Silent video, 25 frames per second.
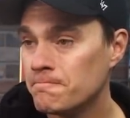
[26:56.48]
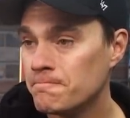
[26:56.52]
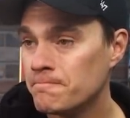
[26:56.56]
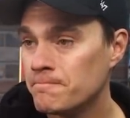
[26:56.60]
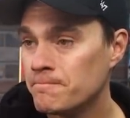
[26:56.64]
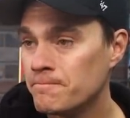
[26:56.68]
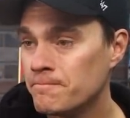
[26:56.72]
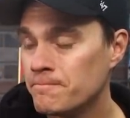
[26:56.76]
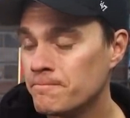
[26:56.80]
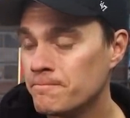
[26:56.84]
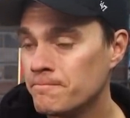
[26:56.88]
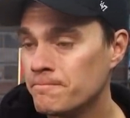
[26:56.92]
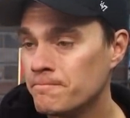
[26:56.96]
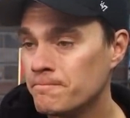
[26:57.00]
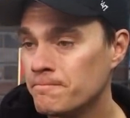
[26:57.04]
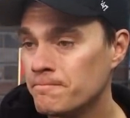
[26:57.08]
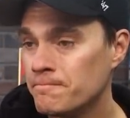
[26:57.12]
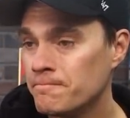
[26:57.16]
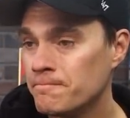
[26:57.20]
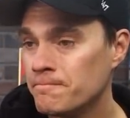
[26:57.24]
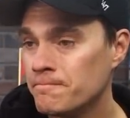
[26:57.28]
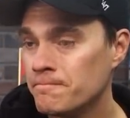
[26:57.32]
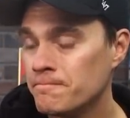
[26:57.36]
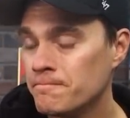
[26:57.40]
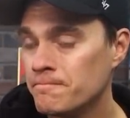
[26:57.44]

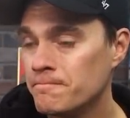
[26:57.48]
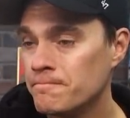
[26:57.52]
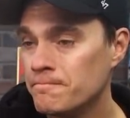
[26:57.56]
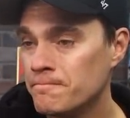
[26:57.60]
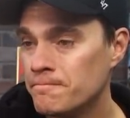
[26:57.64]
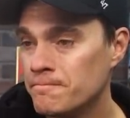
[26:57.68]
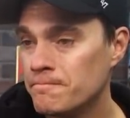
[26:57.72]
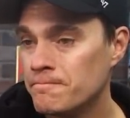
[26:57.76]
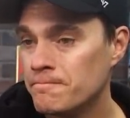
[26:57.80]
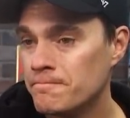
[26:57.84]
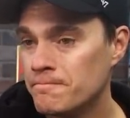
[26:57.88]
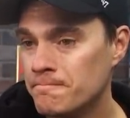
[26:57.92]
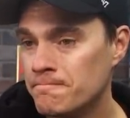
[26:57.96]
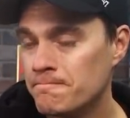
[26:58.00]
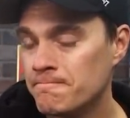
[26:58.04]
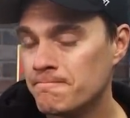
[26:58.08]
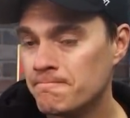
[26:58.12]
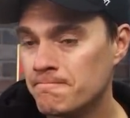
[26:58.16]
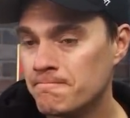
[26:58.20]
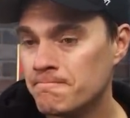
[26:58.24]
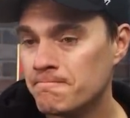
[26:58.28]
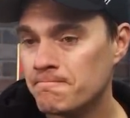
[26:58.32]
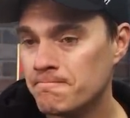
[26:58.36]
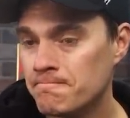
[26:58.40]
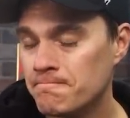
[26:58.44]

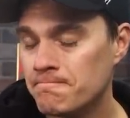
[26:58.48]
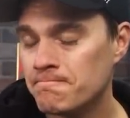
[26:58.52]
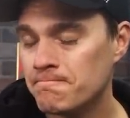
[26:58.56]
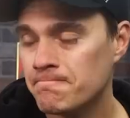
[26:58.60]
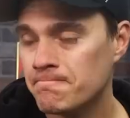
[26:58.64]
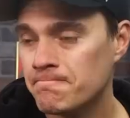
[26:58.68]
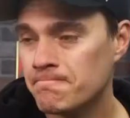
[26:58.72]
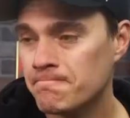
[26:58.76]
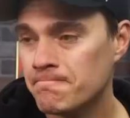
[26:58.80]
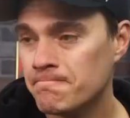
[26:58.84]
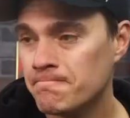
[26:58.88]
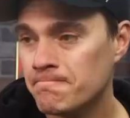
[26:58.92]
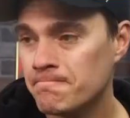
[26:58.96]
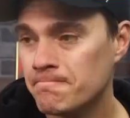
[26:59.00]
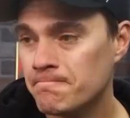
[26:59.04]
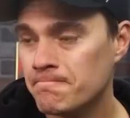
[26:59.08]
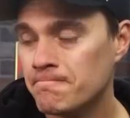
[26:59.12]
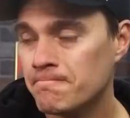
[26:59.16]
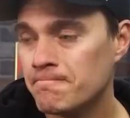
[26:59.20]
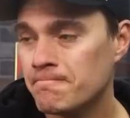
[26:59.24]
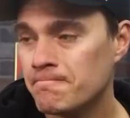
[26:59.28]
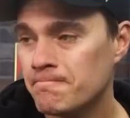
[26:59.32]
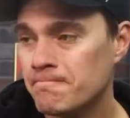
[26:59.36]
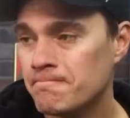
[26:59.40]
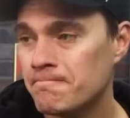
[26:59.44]

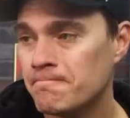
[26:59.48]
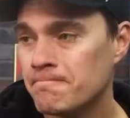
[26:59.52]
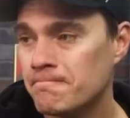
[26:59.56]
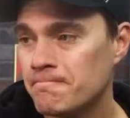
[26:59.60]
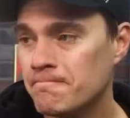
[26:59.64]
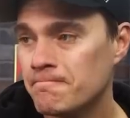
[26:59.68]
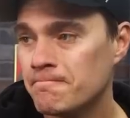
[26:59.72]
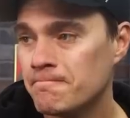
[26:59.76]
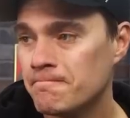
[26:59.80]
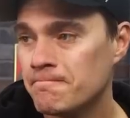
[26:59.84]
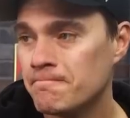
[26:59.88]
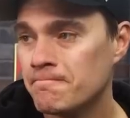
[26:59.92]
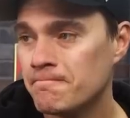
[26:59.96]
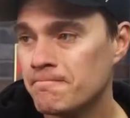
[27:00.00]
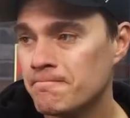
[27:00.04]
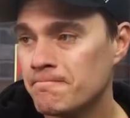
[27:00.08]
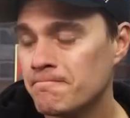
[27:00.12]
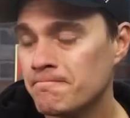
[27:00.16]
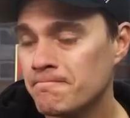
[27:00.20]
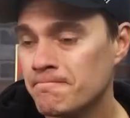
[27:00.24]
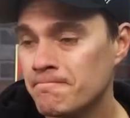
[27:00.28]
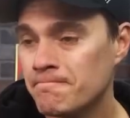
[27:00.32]
No words are spoken by the person on screen.